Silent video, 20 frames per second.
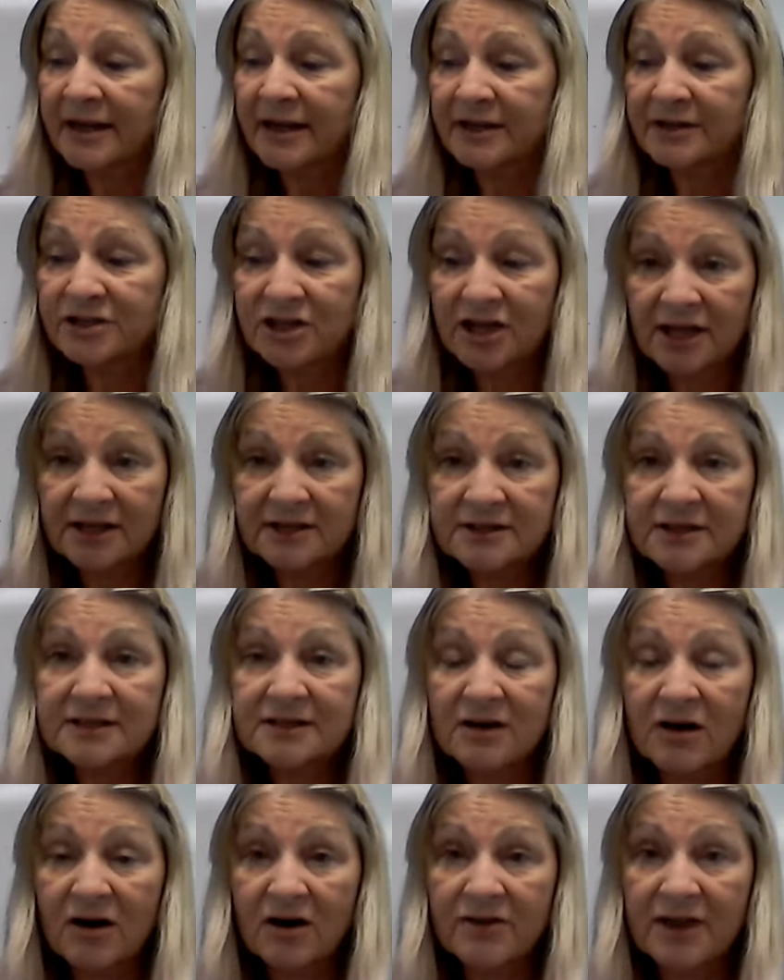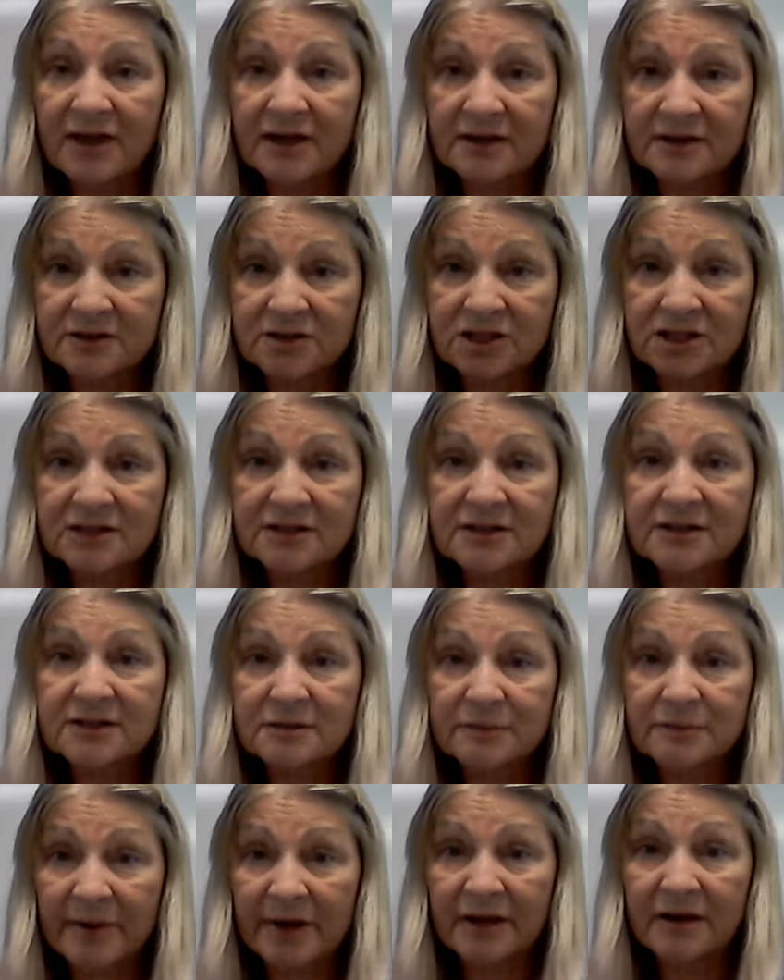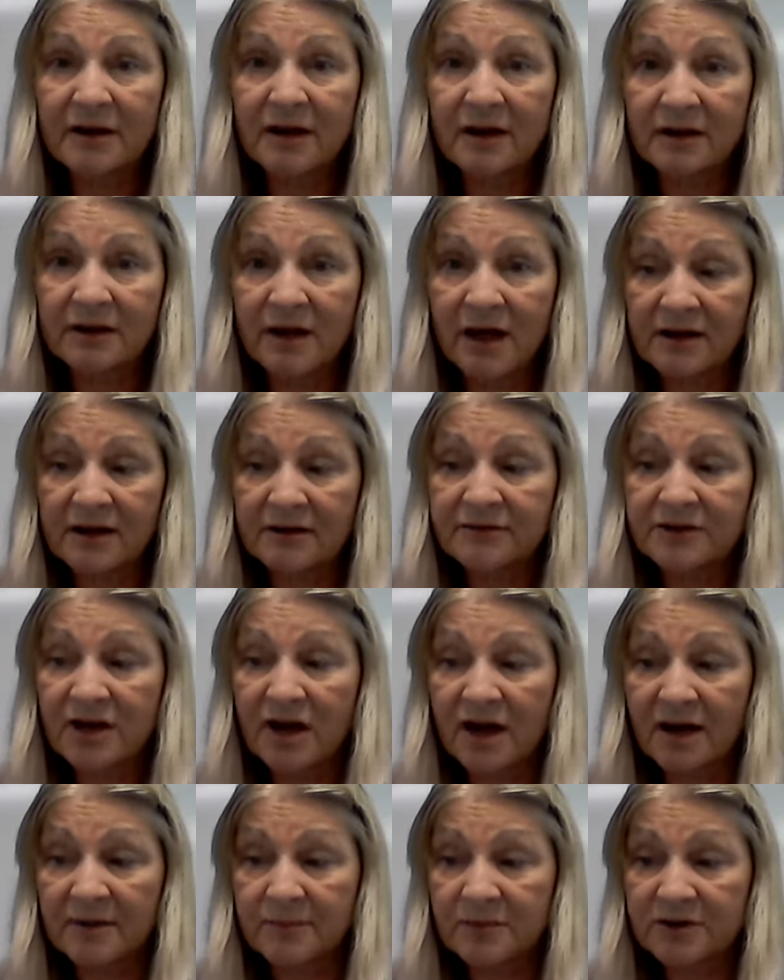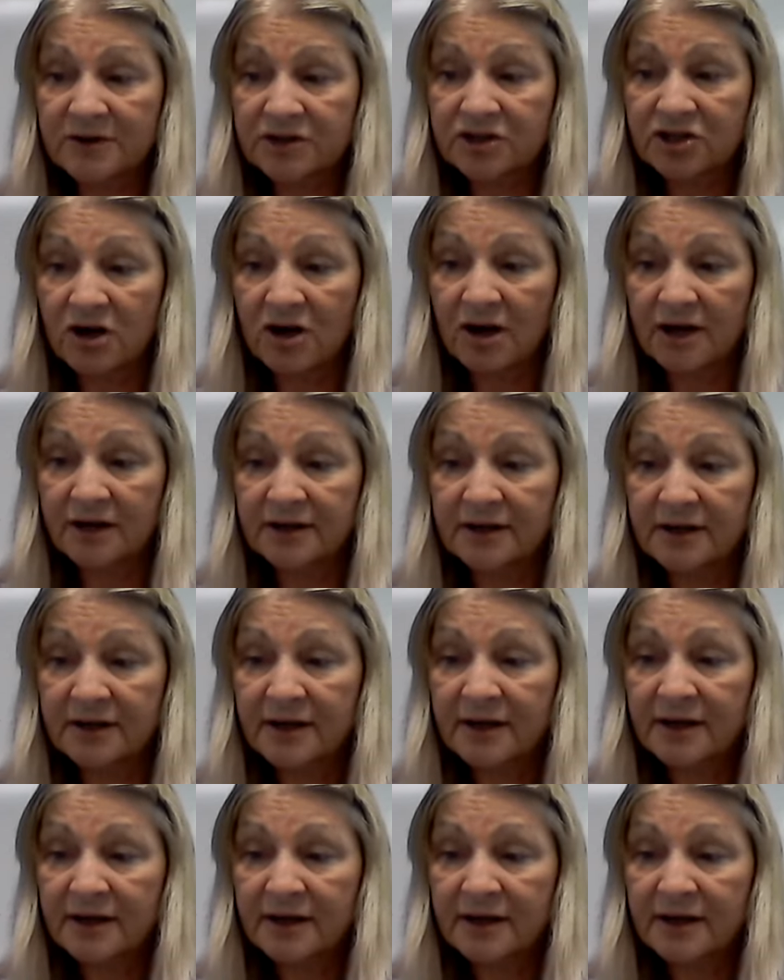and chances are that Jesus spent a lot of time with John.